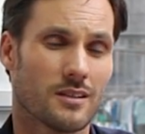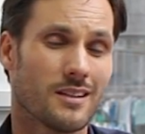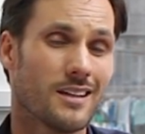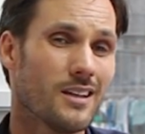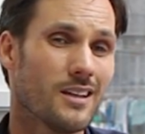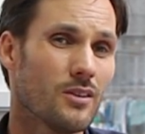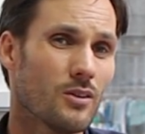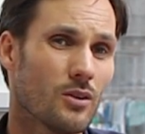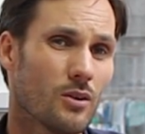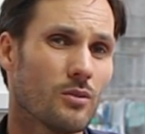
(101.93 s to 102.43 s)

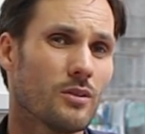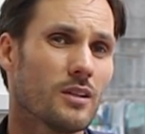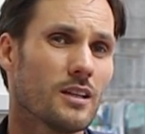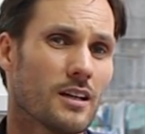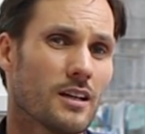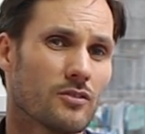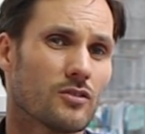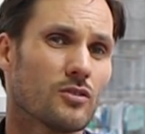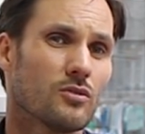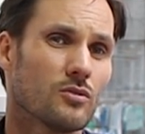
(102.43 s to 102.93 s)
They know they
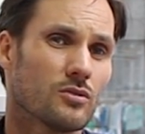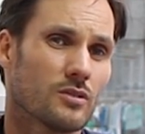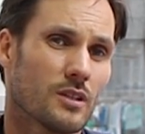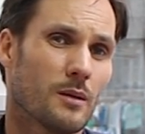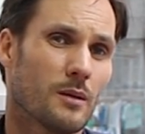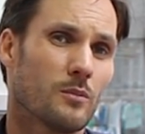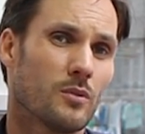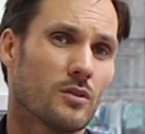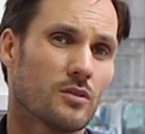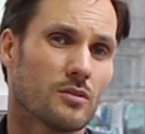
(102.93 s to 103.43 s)
have to do
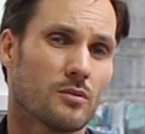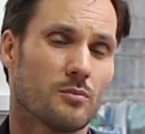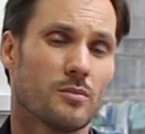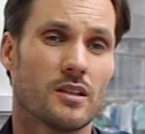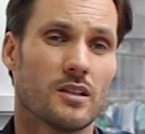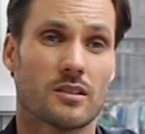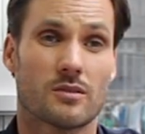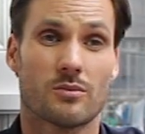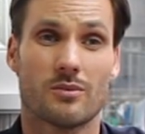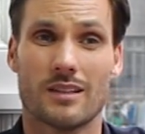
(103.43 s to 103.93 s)
samples
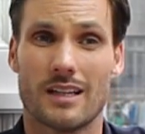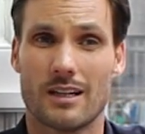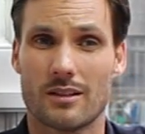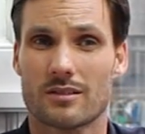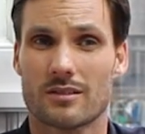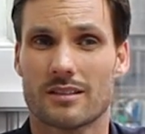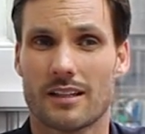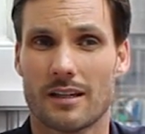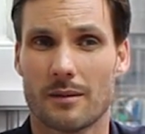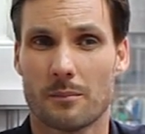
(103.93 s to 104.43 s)
because
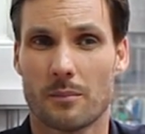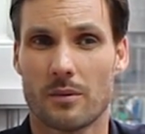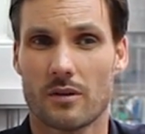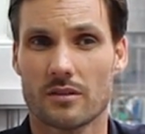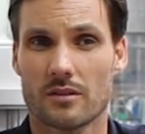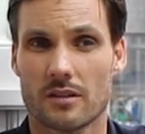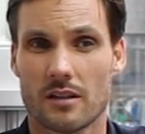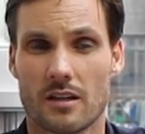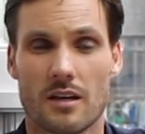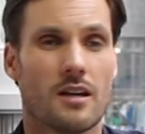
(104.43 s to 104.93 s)
without
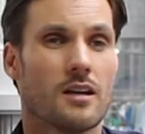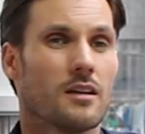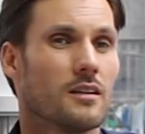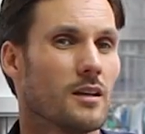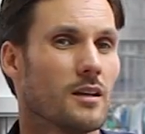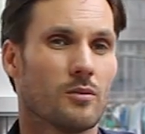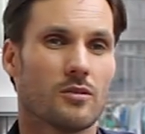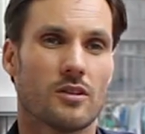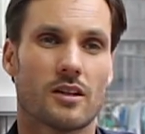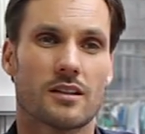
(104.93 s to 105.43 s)
samples
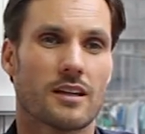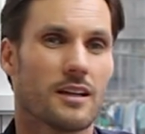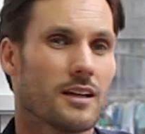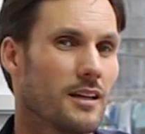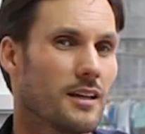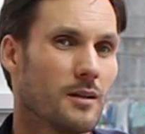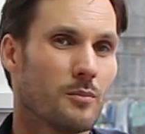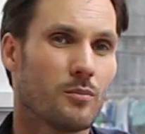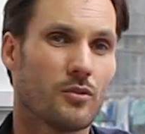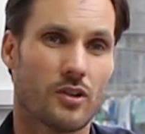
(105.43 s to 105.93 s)
they will not get
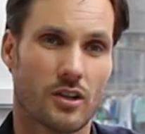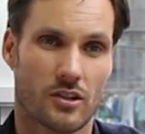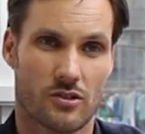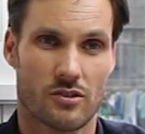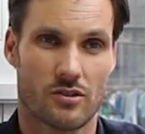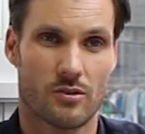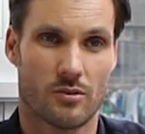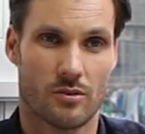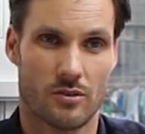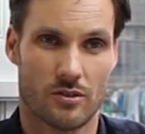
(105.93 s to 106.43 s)
any
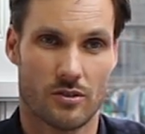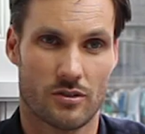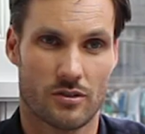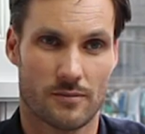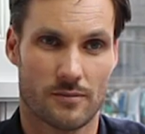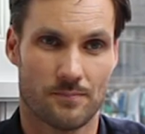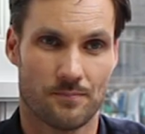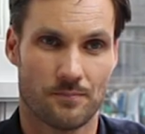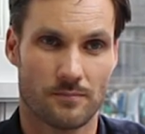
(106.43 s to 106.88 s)
production orders.